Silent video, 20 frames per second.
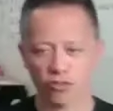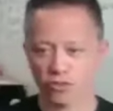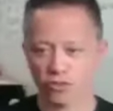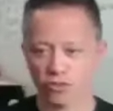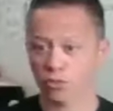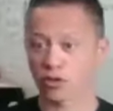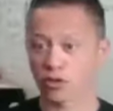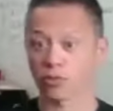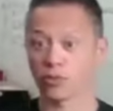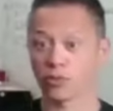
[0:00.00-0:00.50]
is
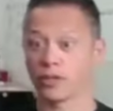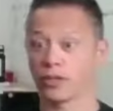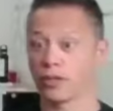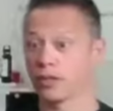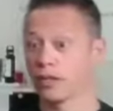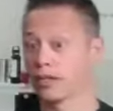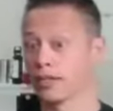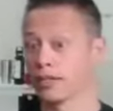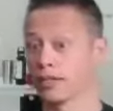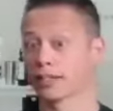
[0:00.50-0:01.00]
where we
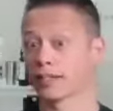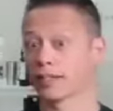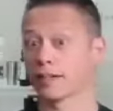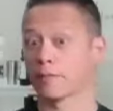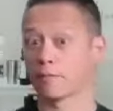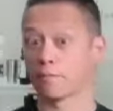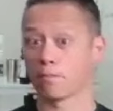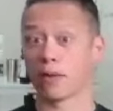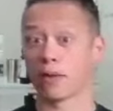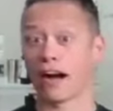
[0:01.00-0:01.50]

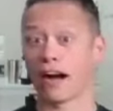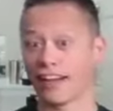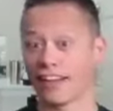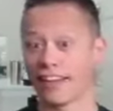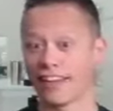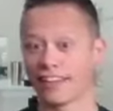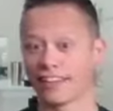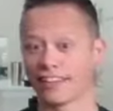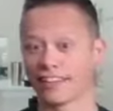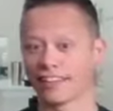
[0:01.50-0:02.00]

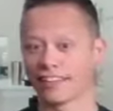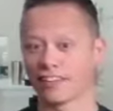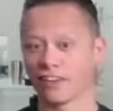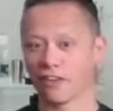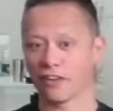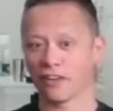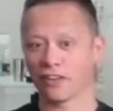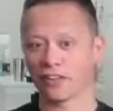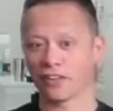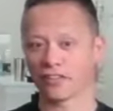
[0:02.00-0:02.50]
combine
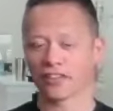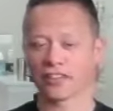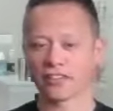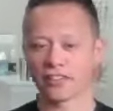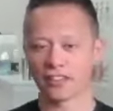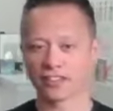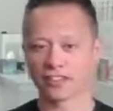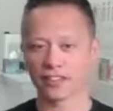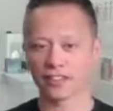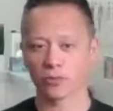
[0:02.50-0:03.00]
all the
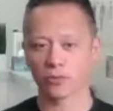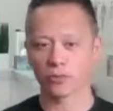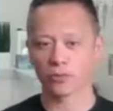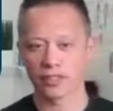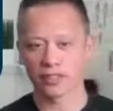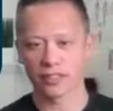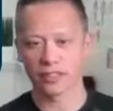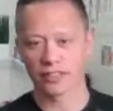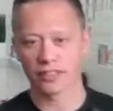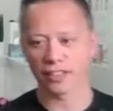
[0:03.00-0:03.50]
things that we
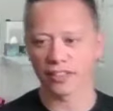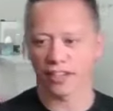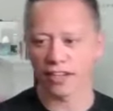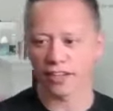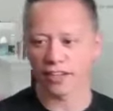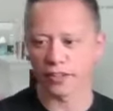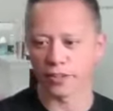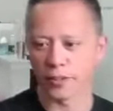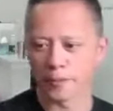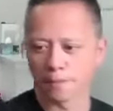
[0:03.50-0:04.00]
did
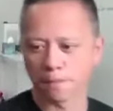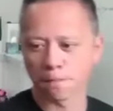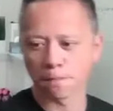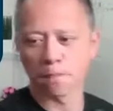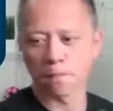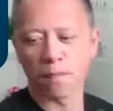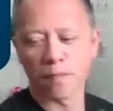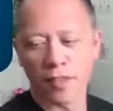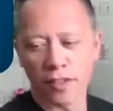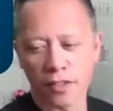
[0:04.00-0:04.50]
together.
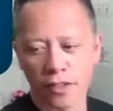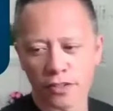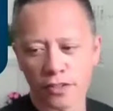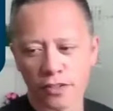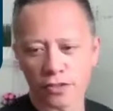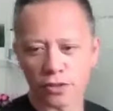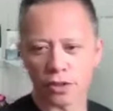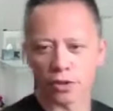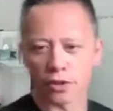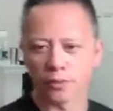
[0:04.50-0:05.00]

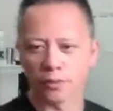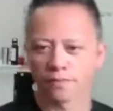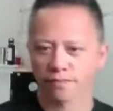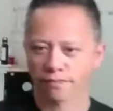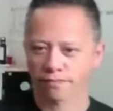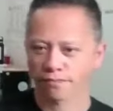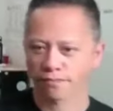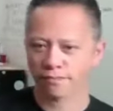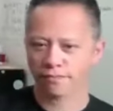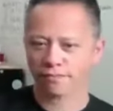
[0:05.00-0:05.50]
So
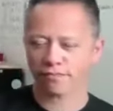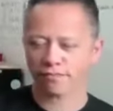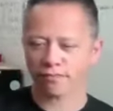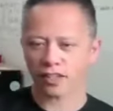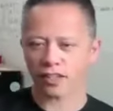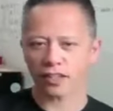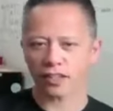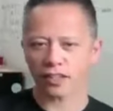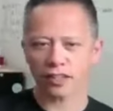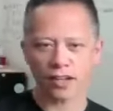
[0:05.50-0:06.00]

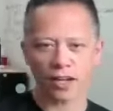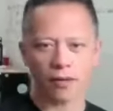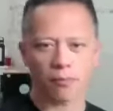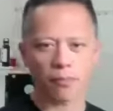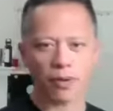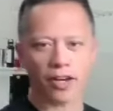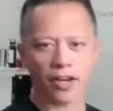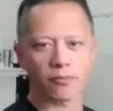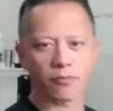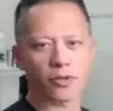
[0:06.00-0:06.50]

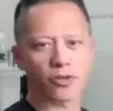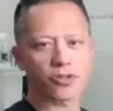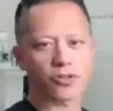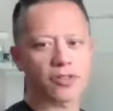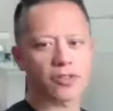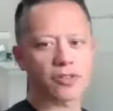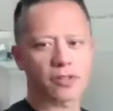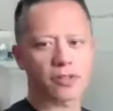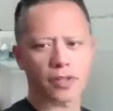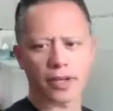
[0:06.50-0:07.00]
compound
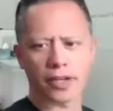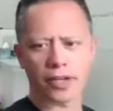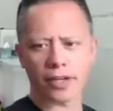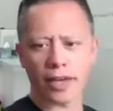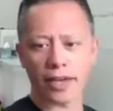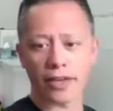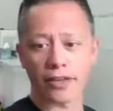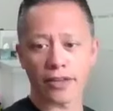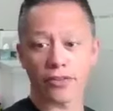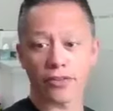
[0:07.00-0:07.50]
motions like
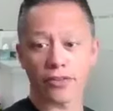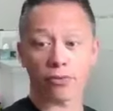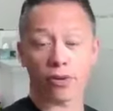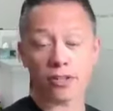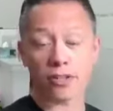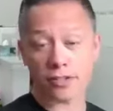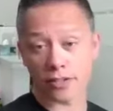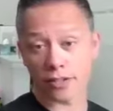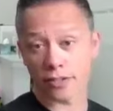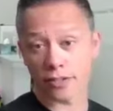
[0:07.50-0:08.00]
a
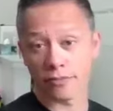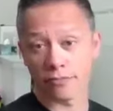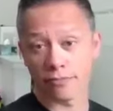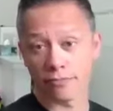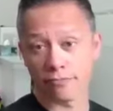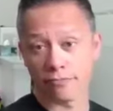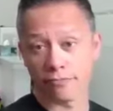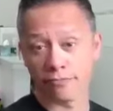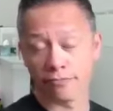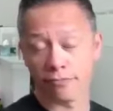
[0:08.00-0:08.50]
thruster
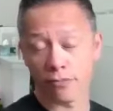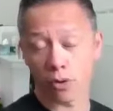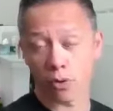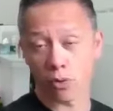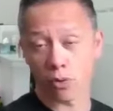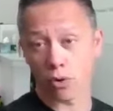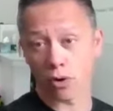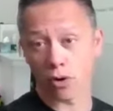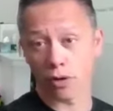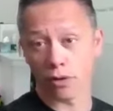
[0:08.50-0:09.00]

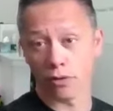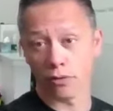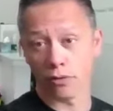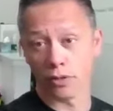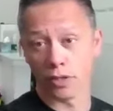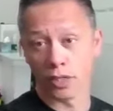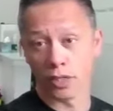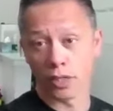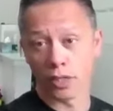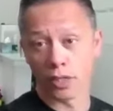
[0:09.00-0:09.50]
or
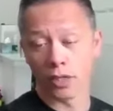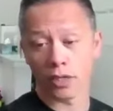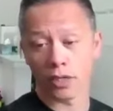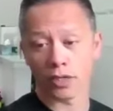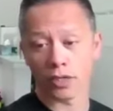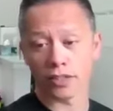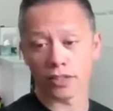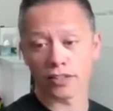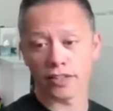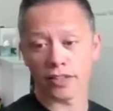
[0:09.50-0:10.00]

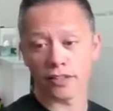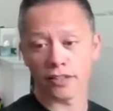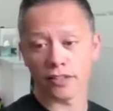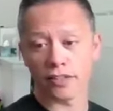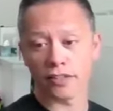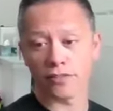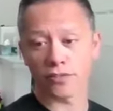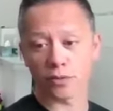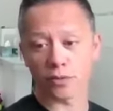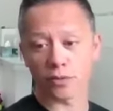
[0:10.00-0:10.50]
a
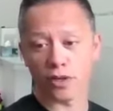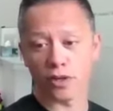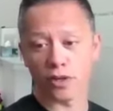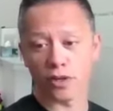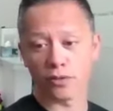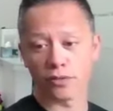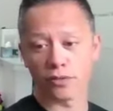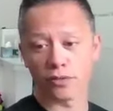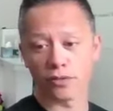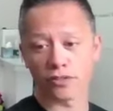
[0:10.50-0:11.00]
deadlift
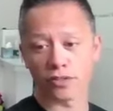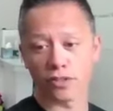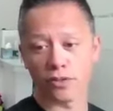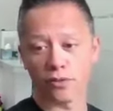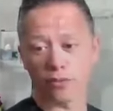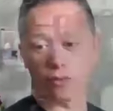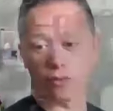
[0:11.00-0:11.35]
row. So